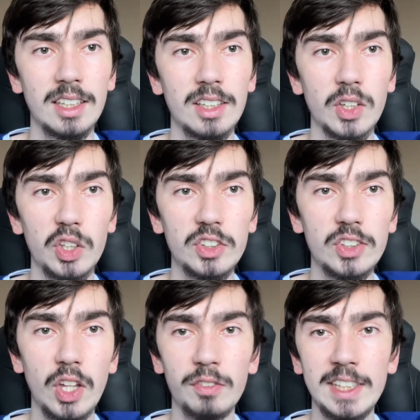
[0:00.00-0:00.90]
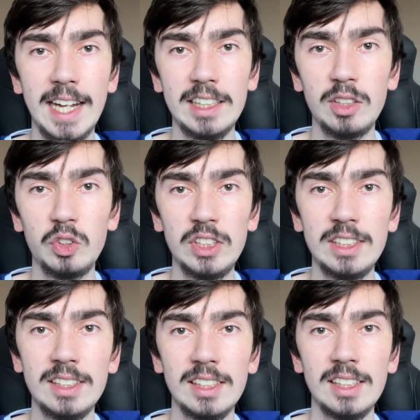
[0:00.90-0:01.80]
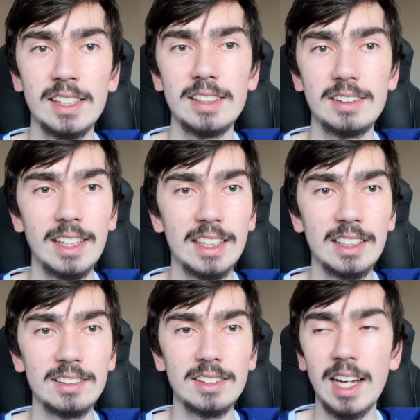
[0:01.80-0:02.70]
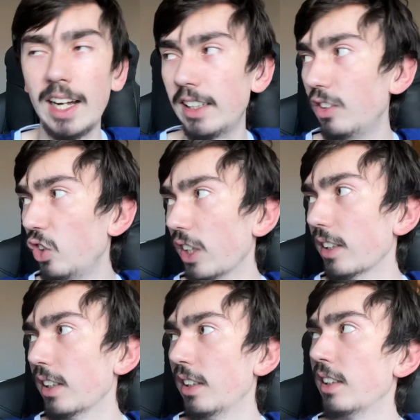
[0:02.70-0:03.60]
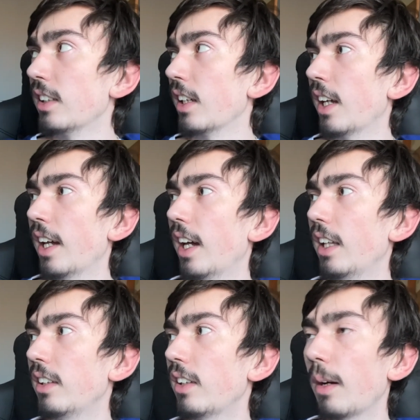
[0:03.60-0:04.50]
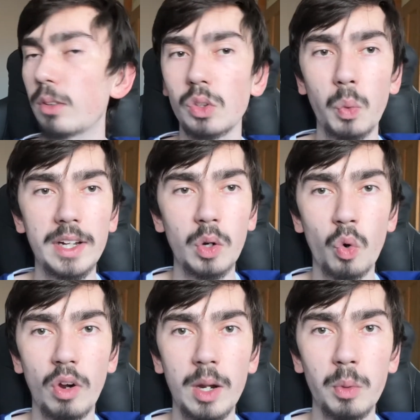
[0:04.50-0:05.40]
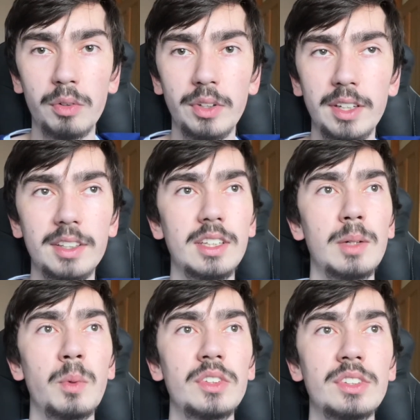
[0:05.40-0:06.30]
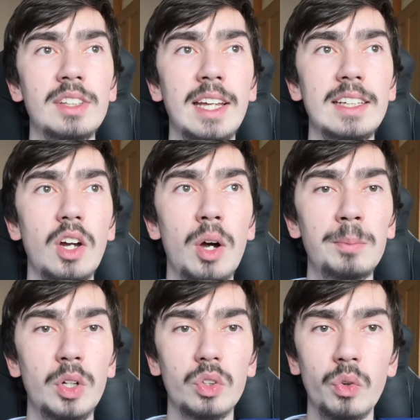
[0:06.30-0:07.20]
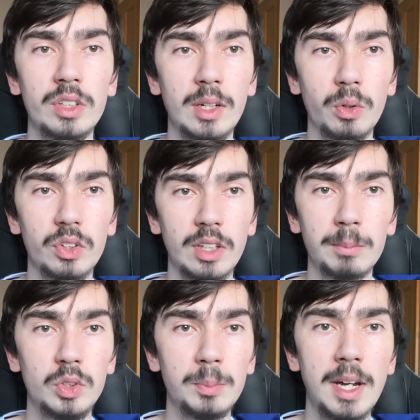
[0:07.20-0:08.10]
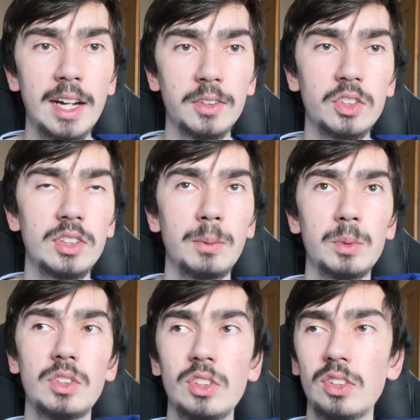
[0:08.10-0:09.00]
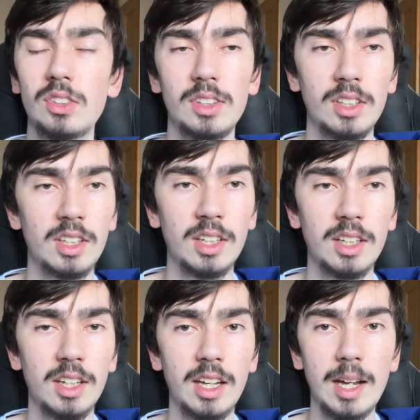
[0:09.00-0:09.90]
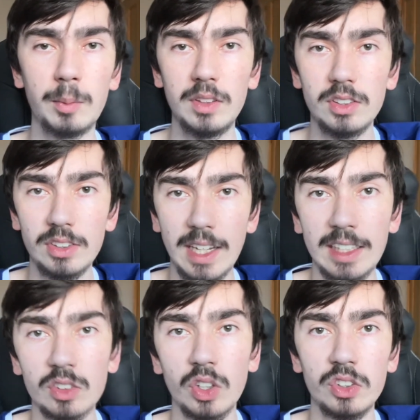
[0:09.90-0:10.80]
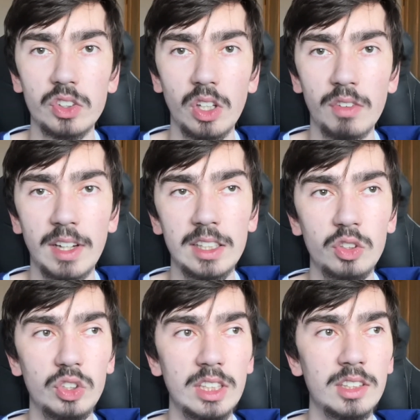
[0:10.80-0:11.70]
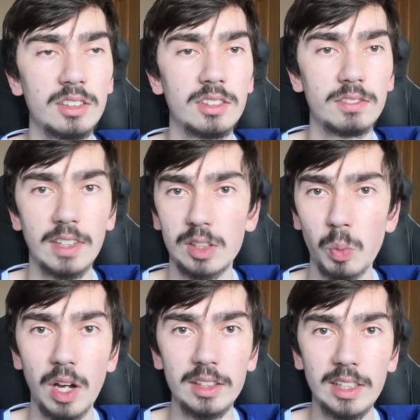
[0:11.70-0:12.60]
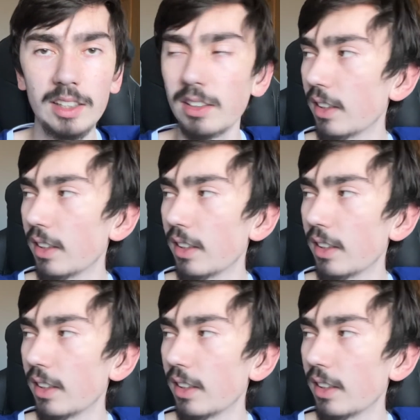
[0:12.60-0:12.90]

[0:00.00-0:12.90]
conserving energy, staying inside, chilling, and I was quite alright with it. It wasn't like, oh, I'm not going out because I'm super anxious. It was just, I'm going to stay and conserve energy, and that's what I did.